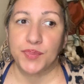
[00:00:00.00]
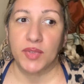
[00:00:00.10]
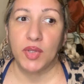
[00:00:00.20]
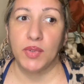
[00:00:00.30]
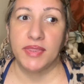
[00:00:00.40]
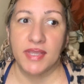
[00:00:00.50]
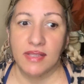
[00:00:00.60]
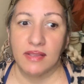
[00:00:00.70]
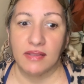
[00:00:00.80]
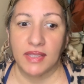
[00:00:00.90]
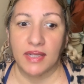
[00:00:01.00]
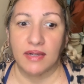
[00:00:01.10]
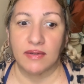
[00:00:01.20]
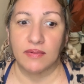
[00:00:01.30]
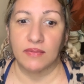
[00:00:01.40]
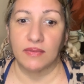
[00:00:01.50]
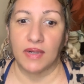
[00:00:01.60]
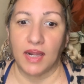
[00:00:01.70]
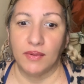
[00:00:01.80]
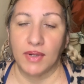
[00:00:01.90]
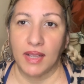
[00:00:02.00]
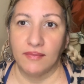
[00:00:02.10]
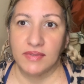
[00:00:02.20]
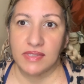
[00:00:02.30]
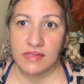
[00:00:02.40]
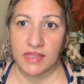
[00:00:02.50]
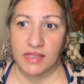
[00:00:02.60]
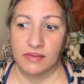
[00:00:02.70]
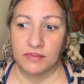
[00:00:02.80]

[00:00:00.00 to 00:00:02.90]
you would think that, like, I would have these, like,